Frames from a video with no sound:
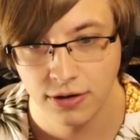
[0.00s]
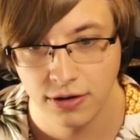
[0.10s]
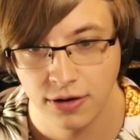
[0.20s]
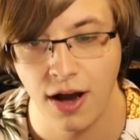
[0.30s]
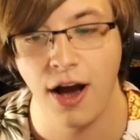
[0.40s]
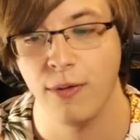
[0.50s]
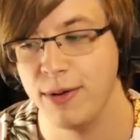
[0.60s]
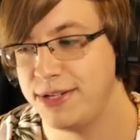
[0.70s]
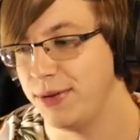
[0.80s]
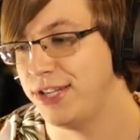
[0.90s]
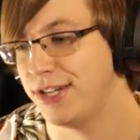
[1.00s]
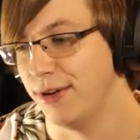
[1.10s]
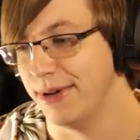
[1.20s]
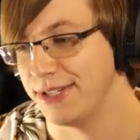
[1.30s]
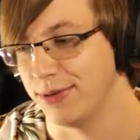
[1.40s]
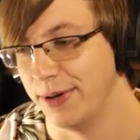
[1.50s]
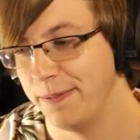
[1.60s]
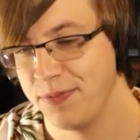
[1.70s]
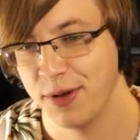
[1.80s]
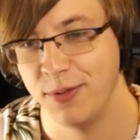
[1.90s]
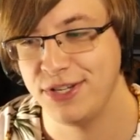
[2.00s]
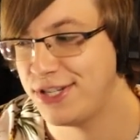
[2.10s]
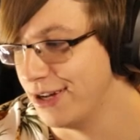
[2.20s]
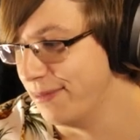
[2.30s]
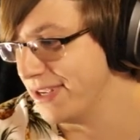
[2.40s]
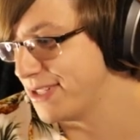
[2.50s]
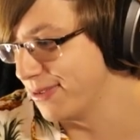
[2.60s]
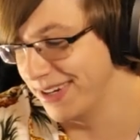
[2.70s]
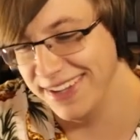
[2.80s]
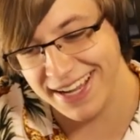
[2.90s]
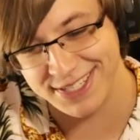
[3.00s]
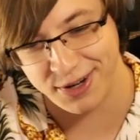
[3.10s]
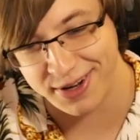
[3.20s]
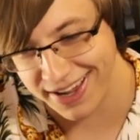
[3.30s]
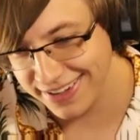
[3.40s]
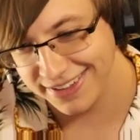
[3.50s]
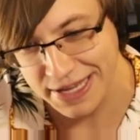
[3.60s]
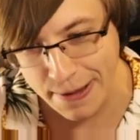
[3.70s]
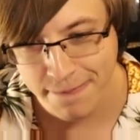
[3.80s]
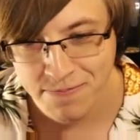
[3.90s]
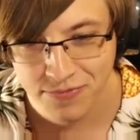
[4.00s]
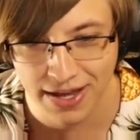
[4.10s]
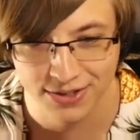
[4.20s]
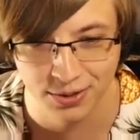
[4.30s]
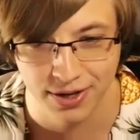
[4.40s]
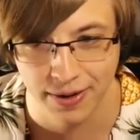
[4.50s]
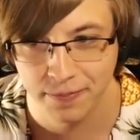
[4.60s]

Oh, we, we still missed one. We still missed one. That's okay. That's okay.